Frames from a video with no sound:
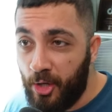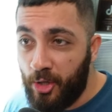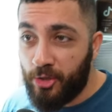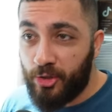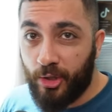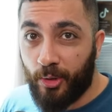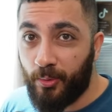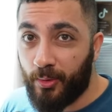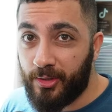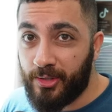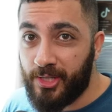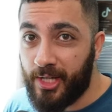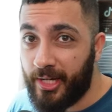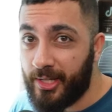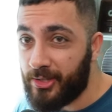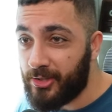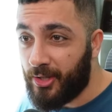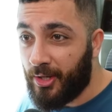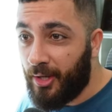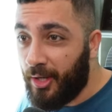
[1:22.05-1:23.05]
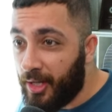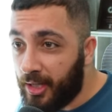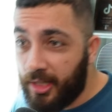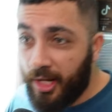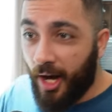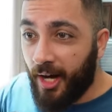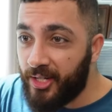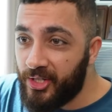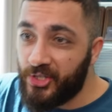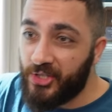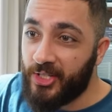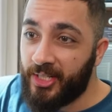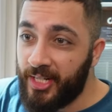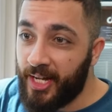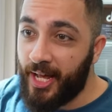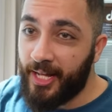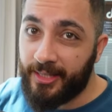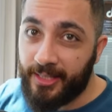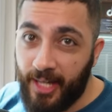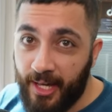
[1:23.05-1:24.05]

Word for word: someone says Kai Cenat